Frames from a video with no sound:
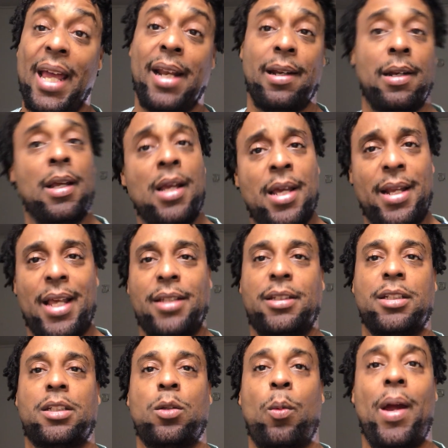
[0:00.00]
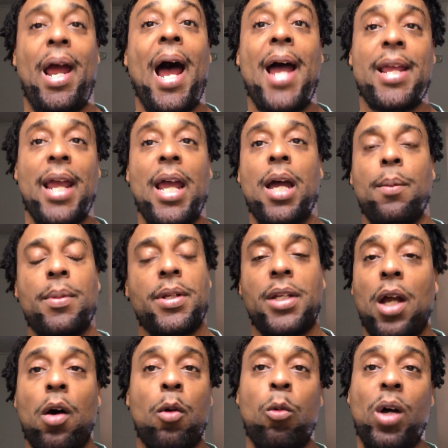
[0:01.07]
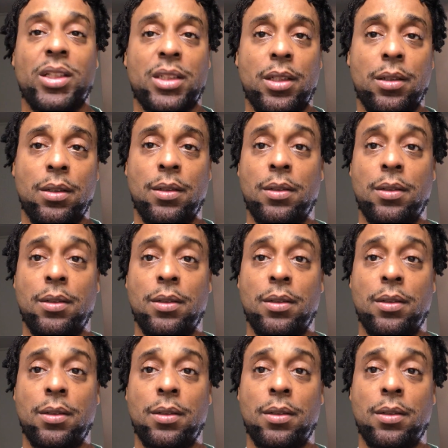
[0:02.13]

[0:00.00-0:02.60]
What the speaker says: and that's just the way I am. And no, it wasn't.